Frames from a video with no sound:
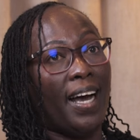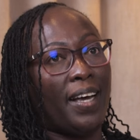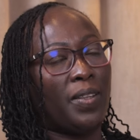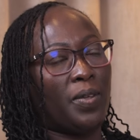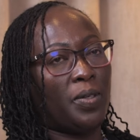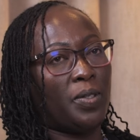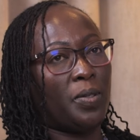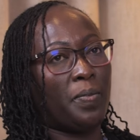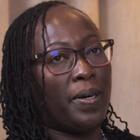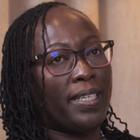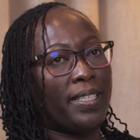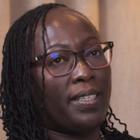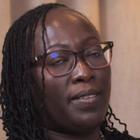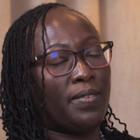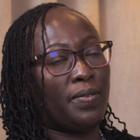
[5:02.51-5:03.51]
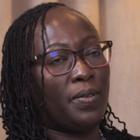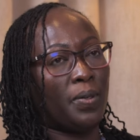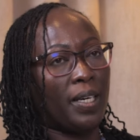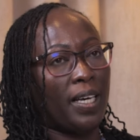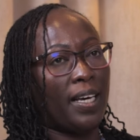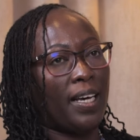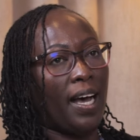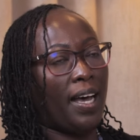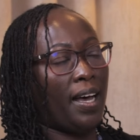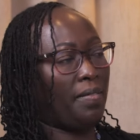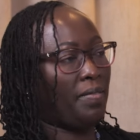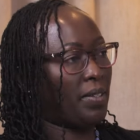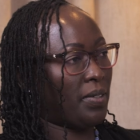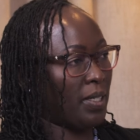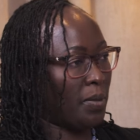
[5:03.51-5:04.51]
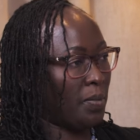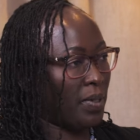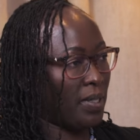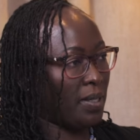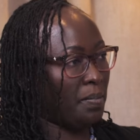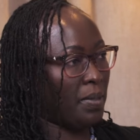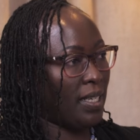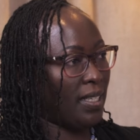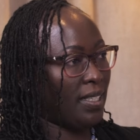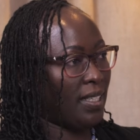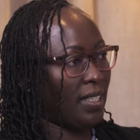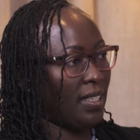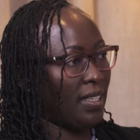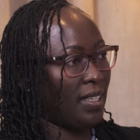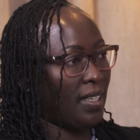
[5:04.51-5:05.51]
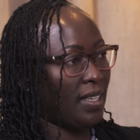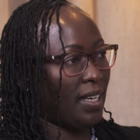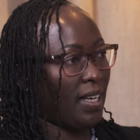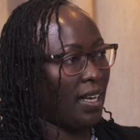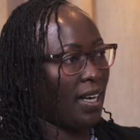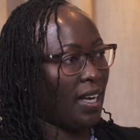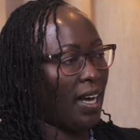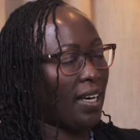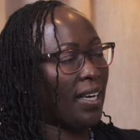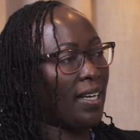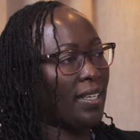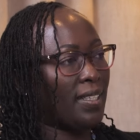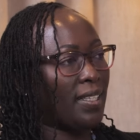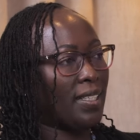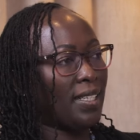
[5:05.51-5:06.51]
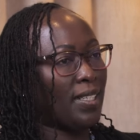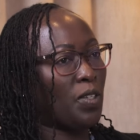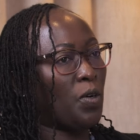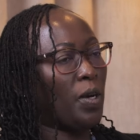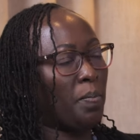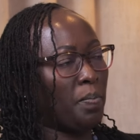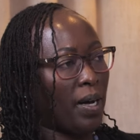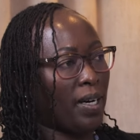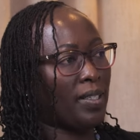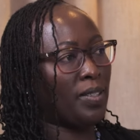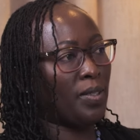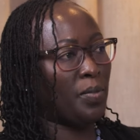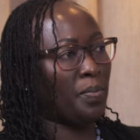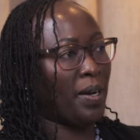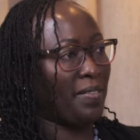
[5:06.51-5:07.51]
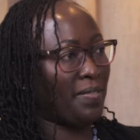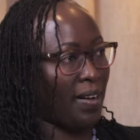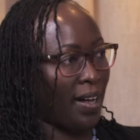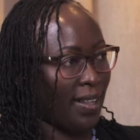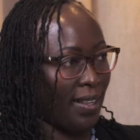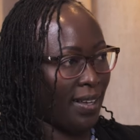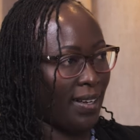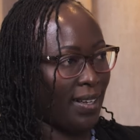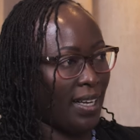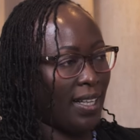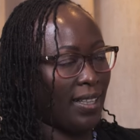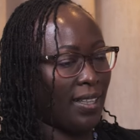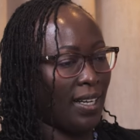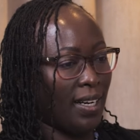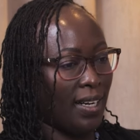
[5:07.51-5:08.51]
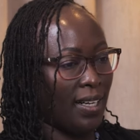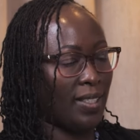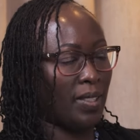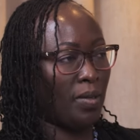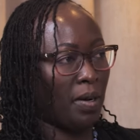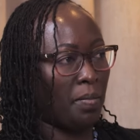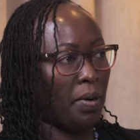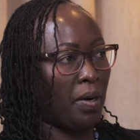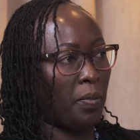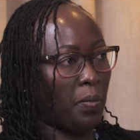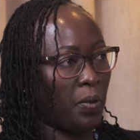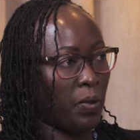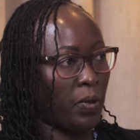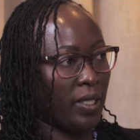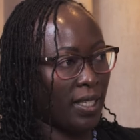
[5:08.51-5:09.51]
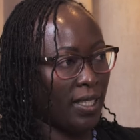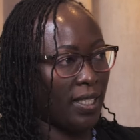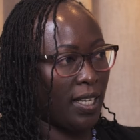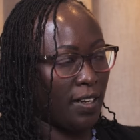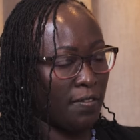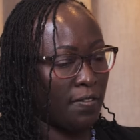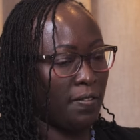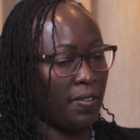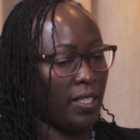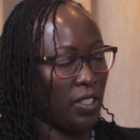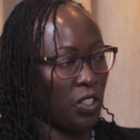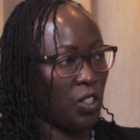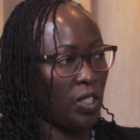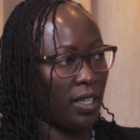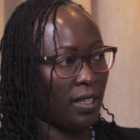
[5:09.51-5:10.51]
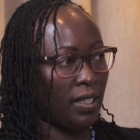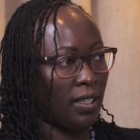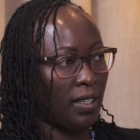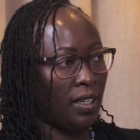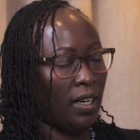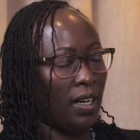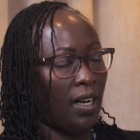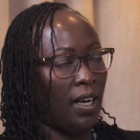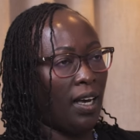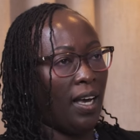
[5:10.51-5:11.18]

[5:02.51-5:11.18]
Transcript: I thought to myself, okay, I have a responsibility Again, this is going back to my father mm. and the lesson about process and finishing. Mm.